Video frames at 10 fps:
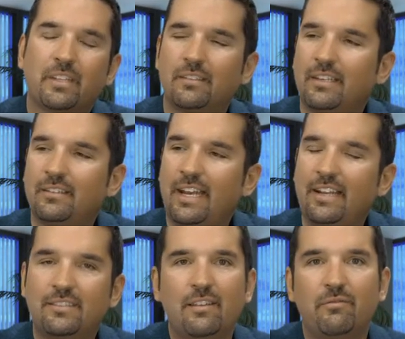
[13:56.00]
Did
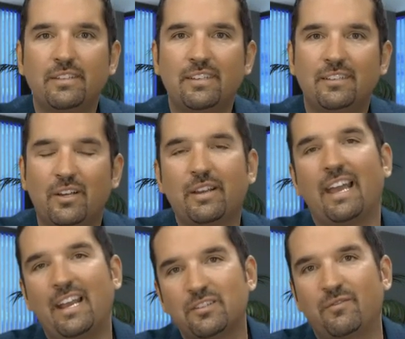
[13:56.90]
I just say visit? Okay,
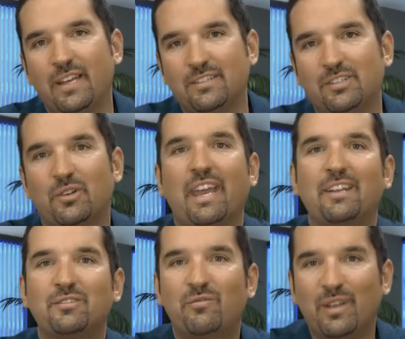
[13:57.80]
I guess visit's okay.
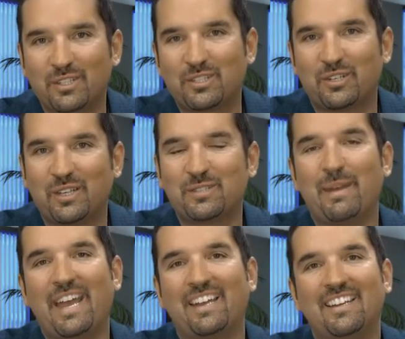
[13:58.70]
It's visitor that's
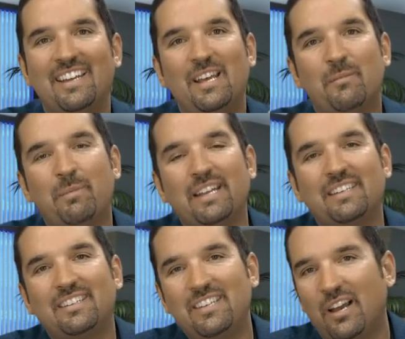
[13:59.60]
bad.
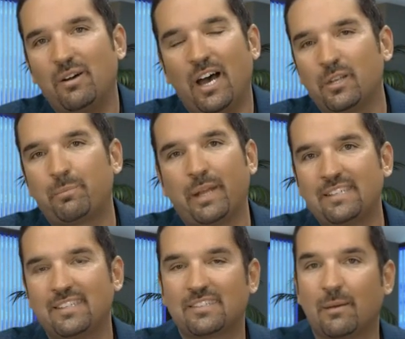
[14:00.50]
But, you know, other
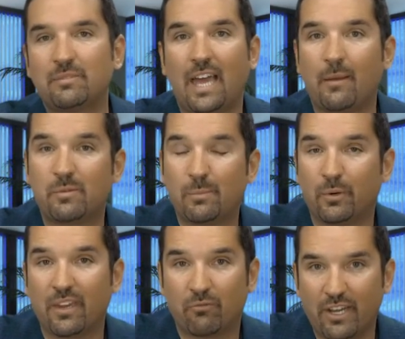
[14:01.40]
places, sometimes
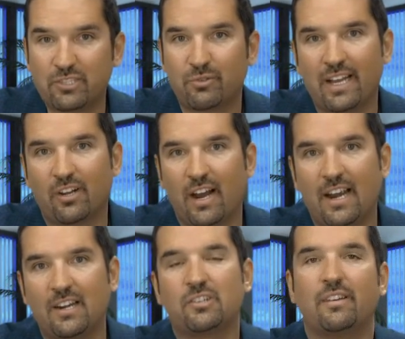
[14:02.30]
people give restaurant
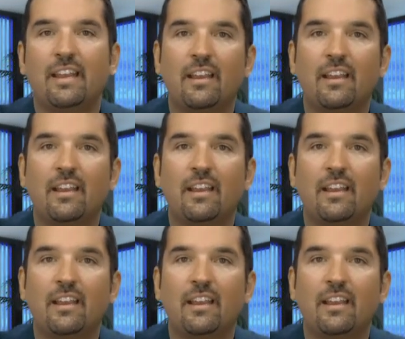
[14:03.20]
cards or they